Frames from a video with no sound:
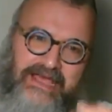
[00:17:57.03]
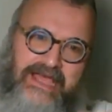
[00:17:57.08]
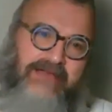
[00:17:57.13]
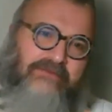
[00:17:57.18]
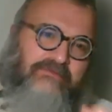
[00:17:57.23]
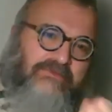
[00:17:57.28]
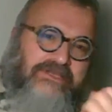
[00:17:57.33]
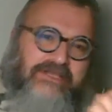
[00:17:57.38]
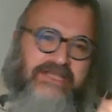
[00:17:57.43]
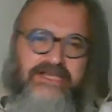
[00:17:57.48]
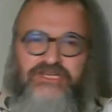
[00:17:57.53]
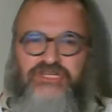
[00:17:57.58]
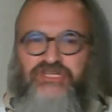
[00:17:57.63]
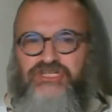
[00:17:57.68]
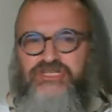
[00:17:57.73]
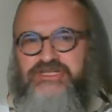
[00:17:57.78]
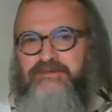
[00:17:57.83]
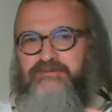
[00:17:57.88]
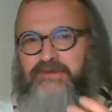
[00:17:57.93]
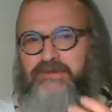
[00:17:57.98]
and
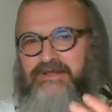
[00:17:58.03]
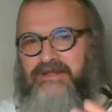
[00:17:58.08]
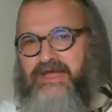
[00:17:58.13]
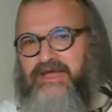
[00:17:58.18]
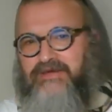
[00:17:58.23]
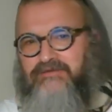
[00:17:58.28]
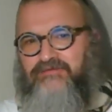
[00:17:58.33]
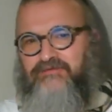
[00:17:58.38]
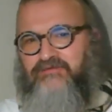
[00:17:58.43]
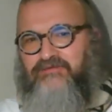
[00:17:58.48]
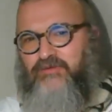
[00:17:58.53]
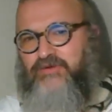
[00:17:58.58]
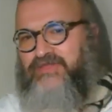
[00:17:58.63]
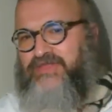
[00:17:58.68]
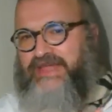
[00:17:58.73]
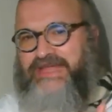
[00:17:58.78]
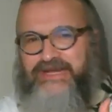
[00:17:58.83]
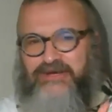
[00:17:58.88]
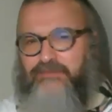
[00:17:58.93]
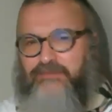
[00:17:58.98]
relationship in life
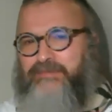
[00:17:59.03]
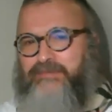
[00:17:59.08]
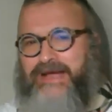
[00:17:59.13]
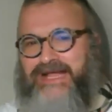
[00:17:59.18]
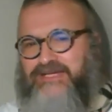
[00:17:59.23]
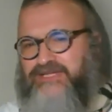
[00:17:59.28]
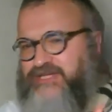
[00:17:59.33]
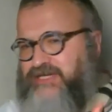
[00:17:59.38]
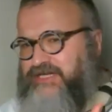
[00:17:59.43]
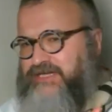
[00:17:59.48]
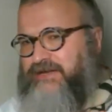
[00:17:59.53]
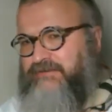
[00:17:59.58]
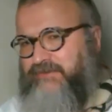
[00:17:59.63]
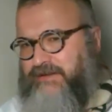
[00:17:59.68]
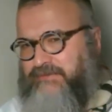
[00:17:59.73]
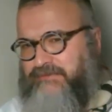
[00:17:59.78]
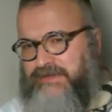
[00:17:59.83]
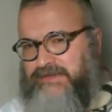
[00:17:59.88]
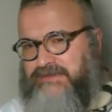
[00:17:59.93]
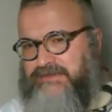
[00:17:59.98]
with inner passion and
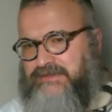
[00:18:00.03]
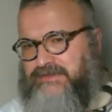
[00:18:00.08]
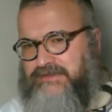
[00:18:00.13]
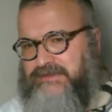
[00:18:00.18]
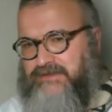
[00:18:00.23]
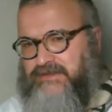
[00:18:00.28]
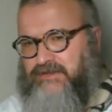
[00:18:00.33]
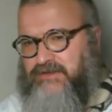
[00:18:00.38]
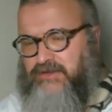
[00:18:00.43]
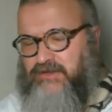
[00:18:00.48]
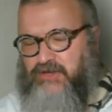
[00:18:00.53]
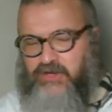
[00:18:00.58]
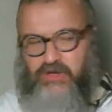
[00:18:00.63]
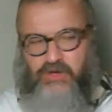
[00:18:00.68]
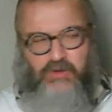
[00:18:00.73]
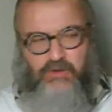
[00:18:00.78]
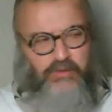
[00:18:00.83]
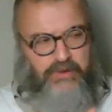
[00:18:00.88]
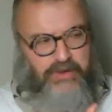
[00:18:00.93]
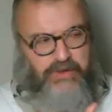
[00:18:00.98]
commitment,
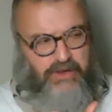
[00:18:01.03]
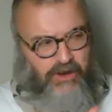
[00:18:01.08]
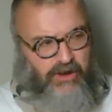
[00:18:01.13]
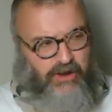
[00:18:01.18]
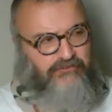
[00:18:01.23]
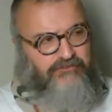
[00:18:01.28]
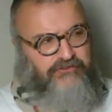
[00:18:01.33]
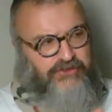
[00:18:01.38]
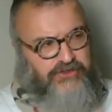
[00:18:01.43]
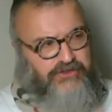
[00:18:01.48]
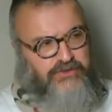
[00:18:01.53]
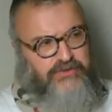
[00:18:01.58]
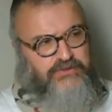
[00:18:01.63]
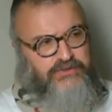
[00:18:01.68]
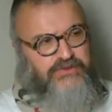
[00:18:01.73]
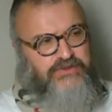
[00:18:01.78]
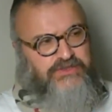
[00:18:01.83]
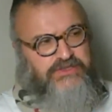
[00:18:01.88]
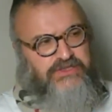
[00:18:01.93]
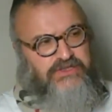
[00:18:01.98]
we often
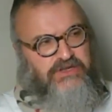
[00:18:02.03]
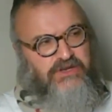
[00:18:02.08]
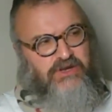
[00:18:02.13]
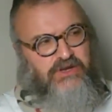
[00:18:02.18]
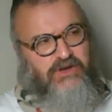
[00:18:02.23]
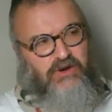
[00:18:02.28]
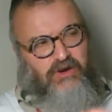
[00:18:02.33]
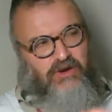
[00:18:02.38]
use